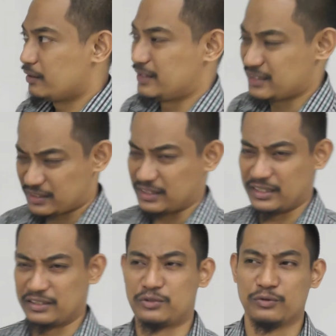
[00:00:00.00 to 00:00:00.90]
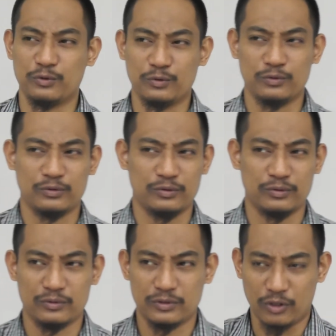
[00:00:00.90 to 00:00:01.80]
this relates to
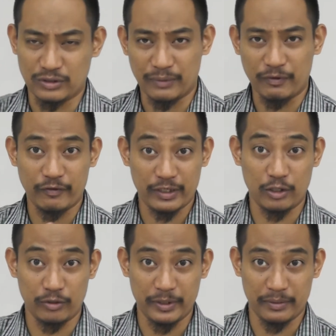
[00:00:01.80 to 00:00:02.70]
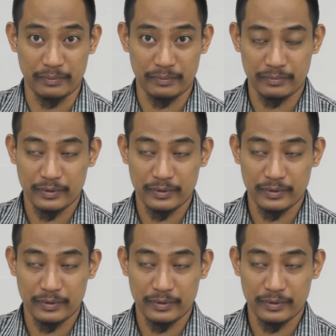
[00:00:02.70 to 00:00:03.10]
the concept of equilibrium.